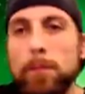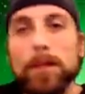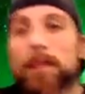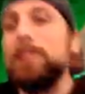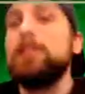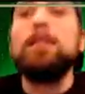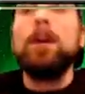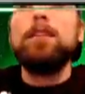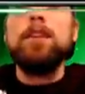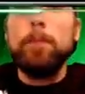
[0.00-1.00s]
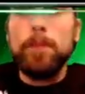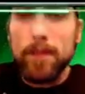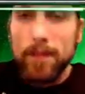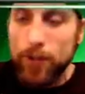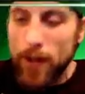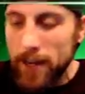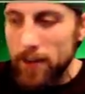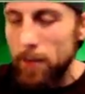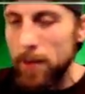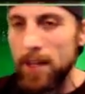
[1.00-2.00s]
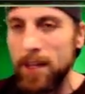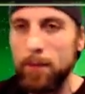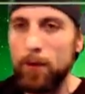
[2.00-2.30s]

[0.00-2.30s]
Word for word: are going to get sucked up into the tractor beam.